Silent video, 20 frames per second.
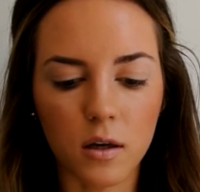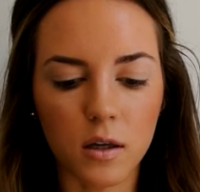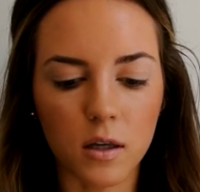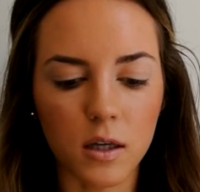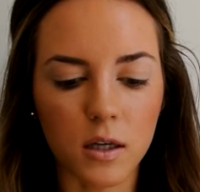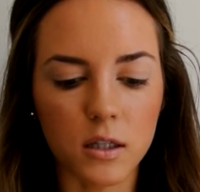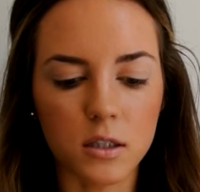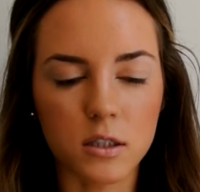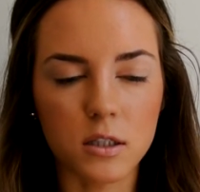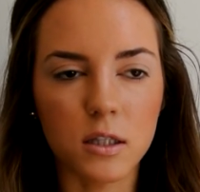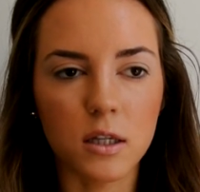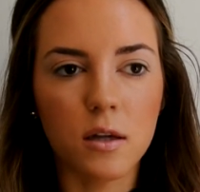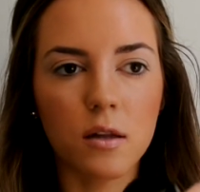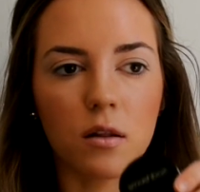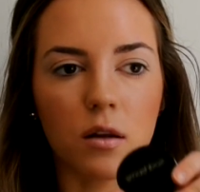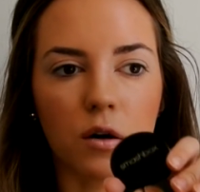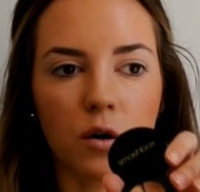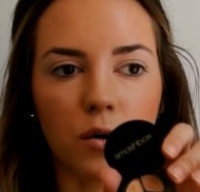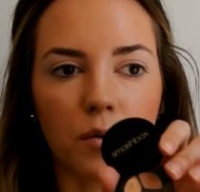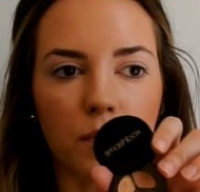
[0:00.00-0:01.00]
easy
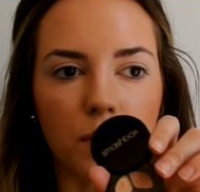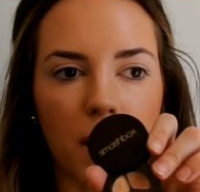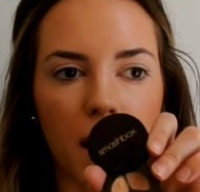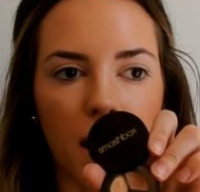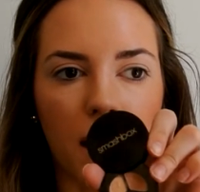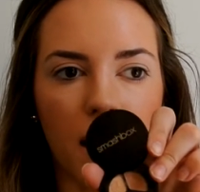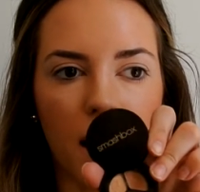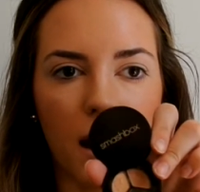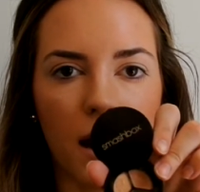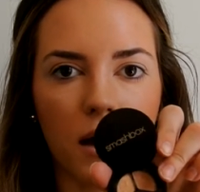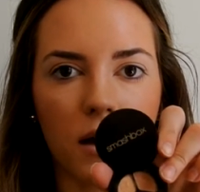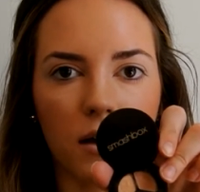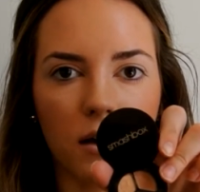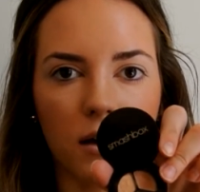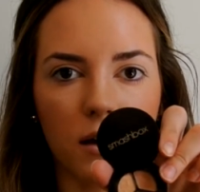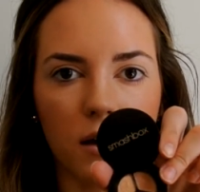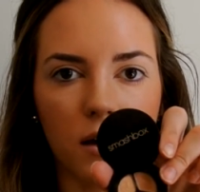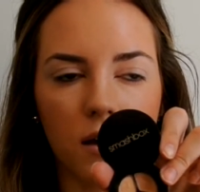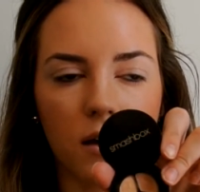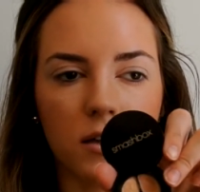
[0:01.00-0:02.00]
little
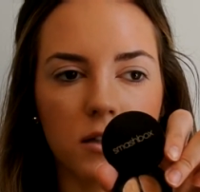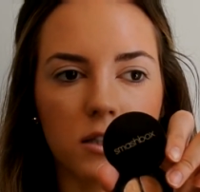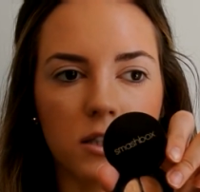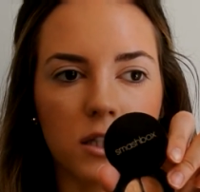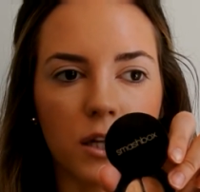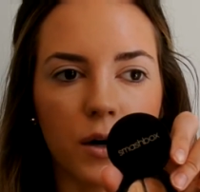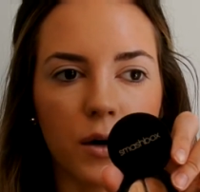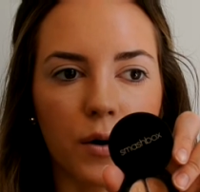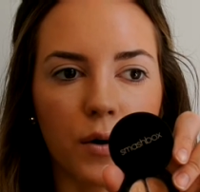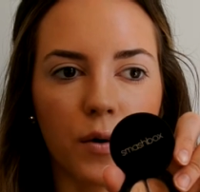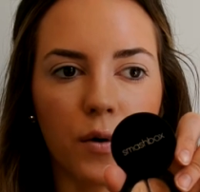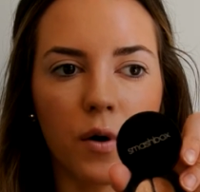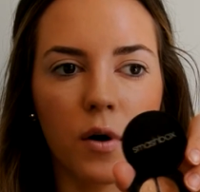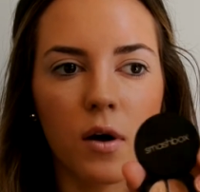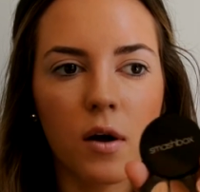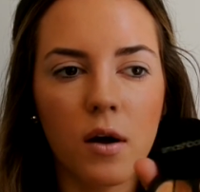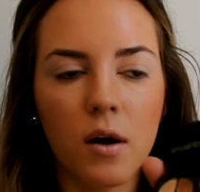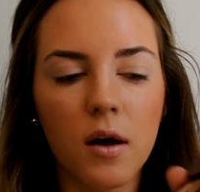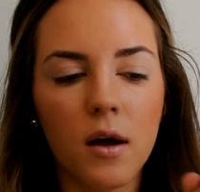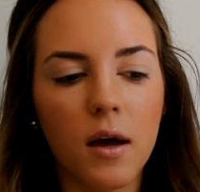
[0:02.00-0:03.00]
palette. So
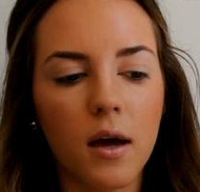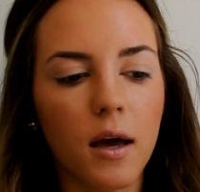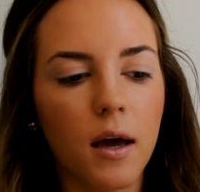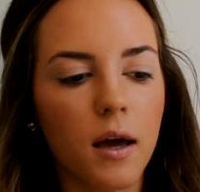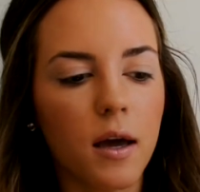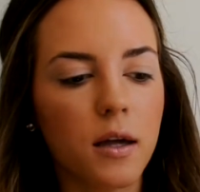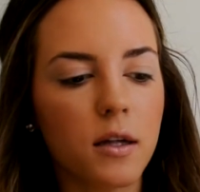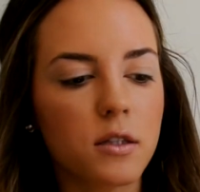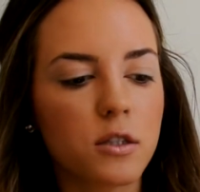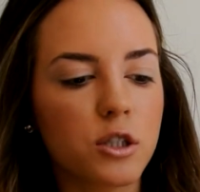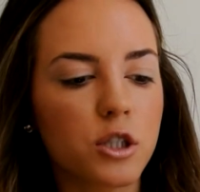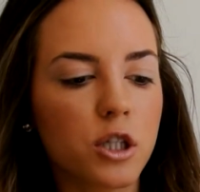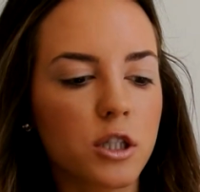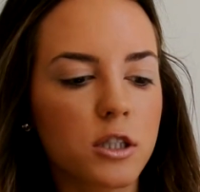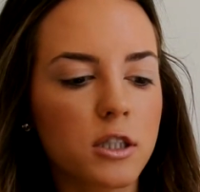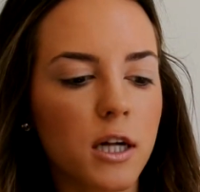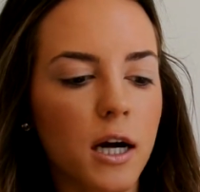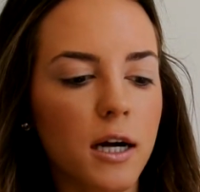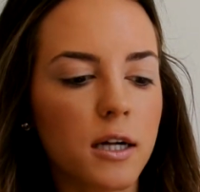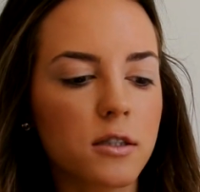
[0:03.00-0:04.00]
it
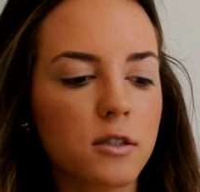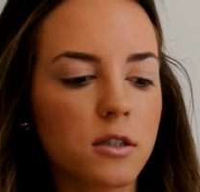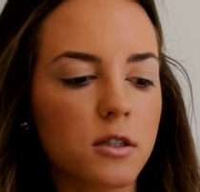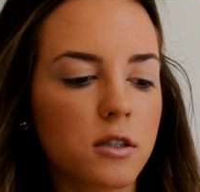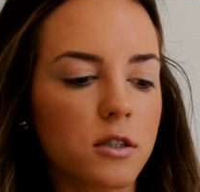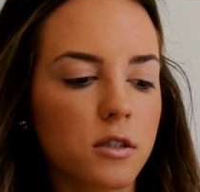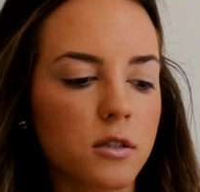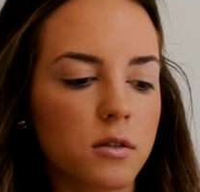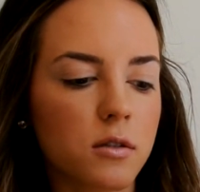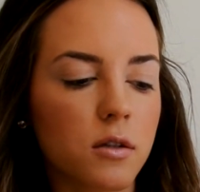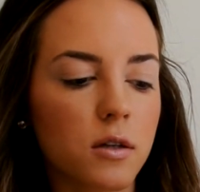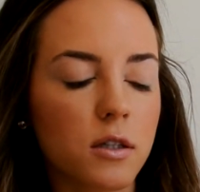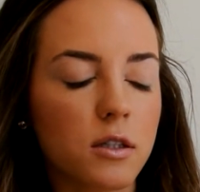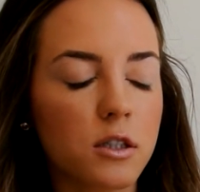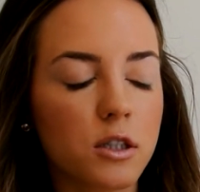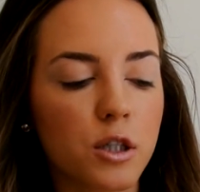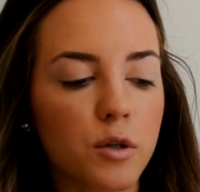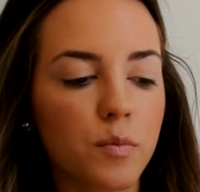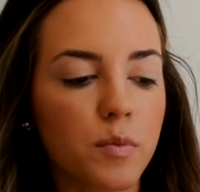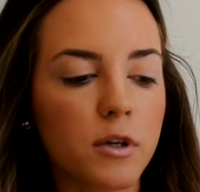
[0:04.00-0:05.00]
just has, it's
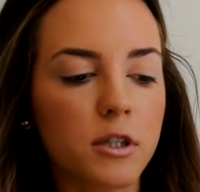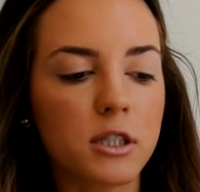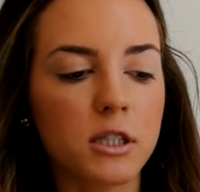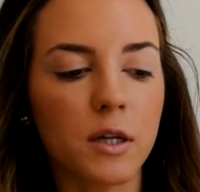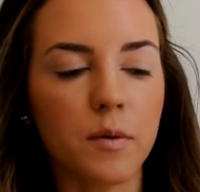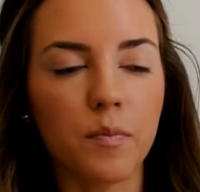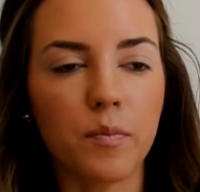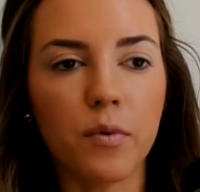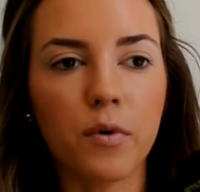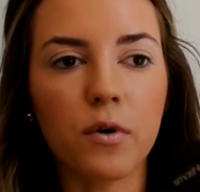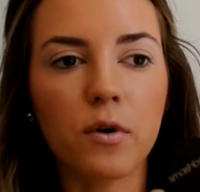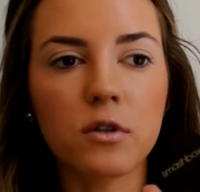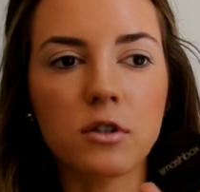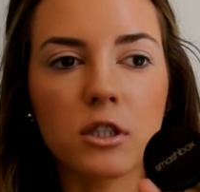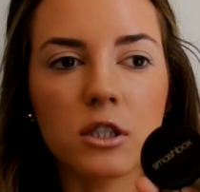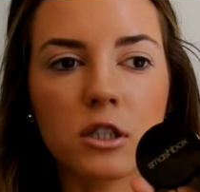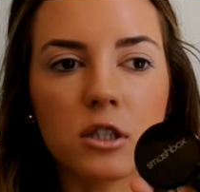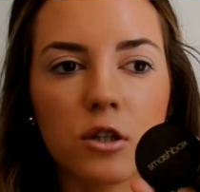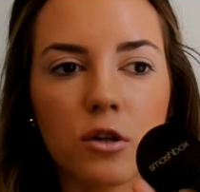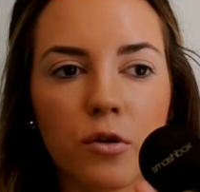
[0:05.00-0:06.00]
super simple,
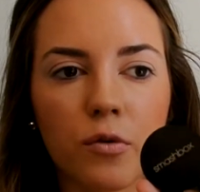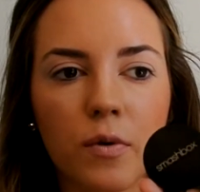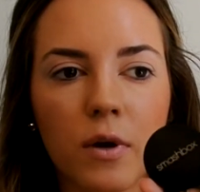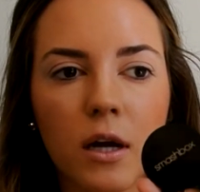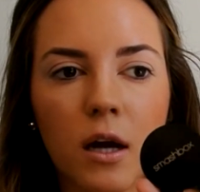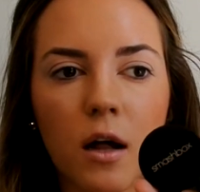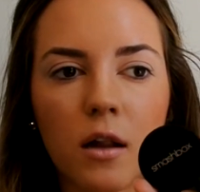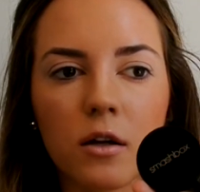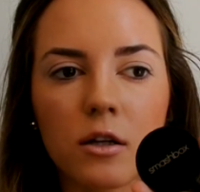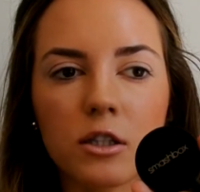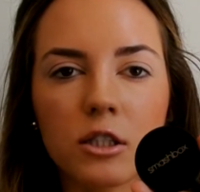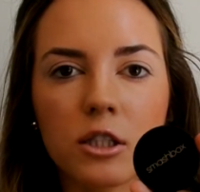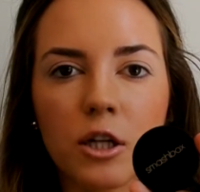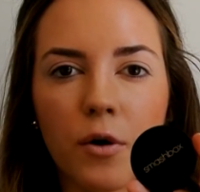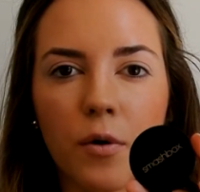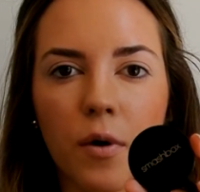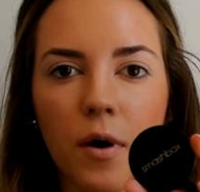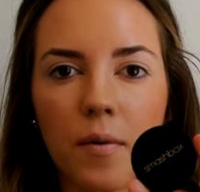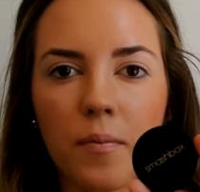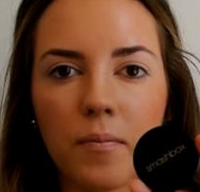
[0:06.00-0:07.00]
just 3 colors.
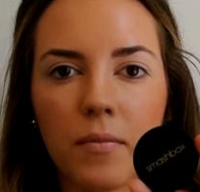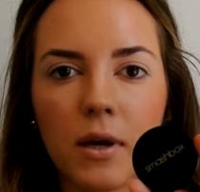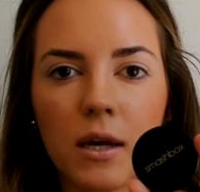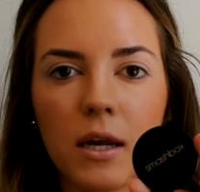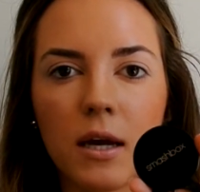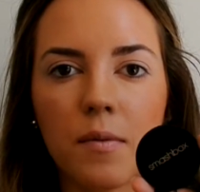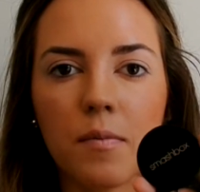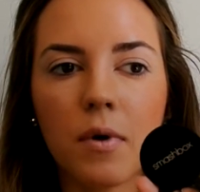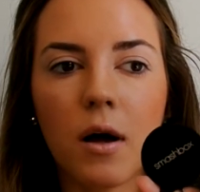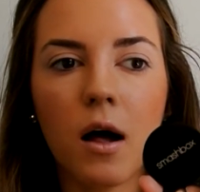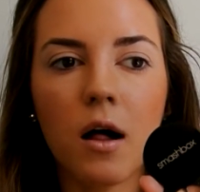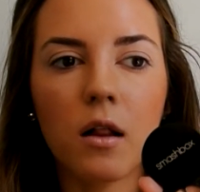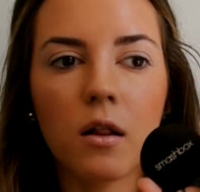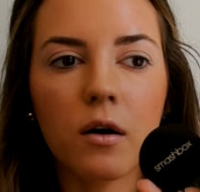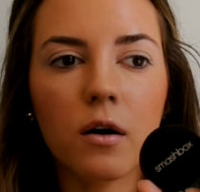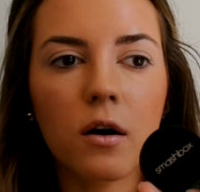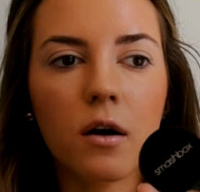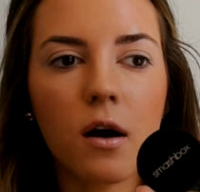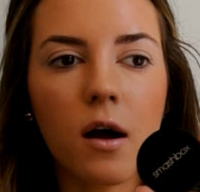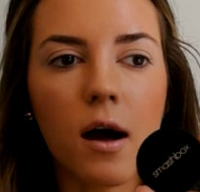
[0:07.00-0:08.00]
So a medium
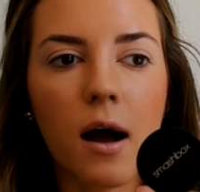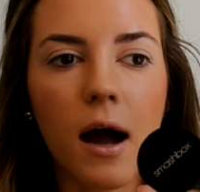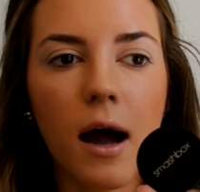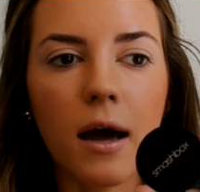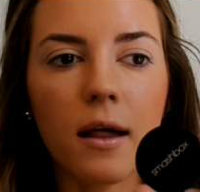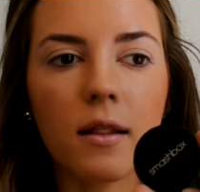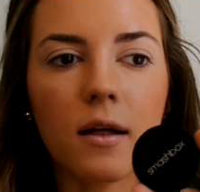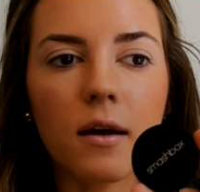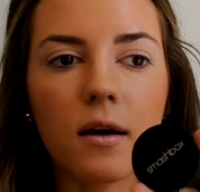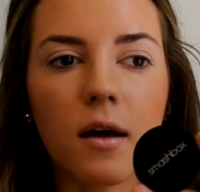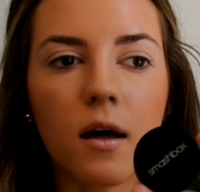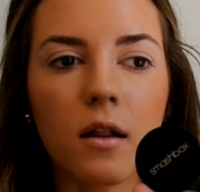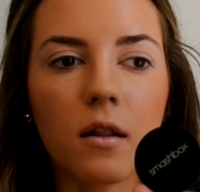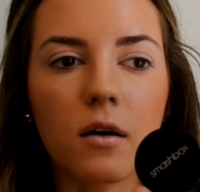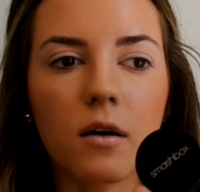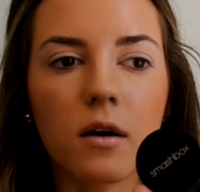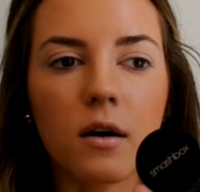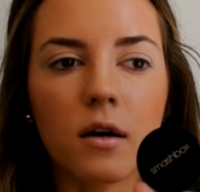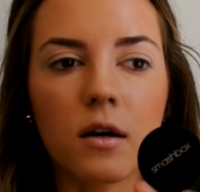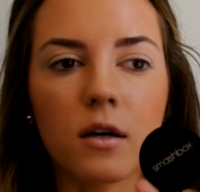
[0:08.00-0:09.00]
color, a highlight color,
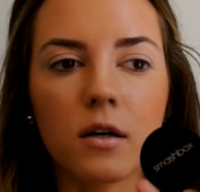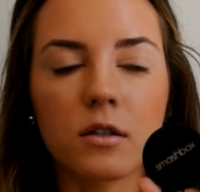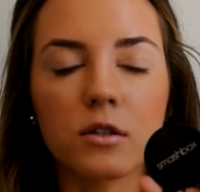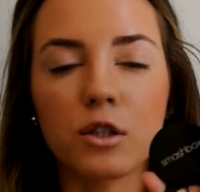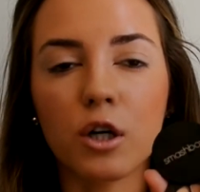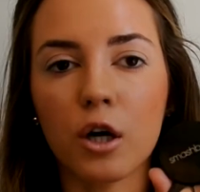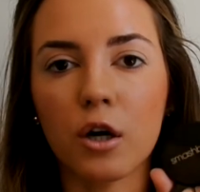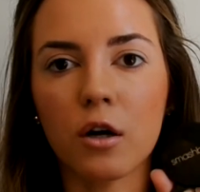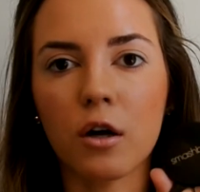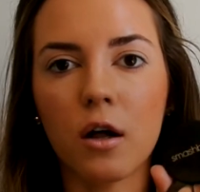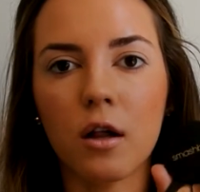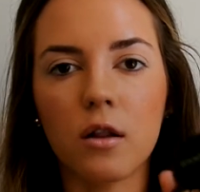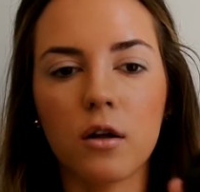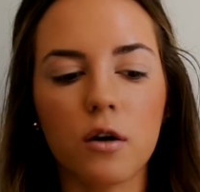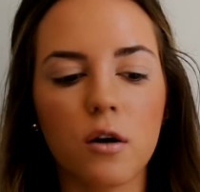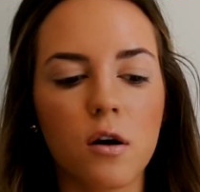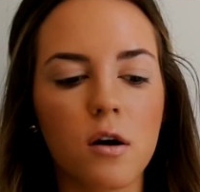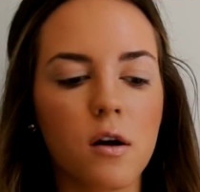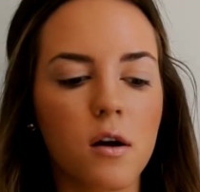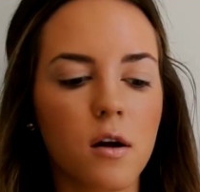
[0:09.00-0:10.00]
and a dark color.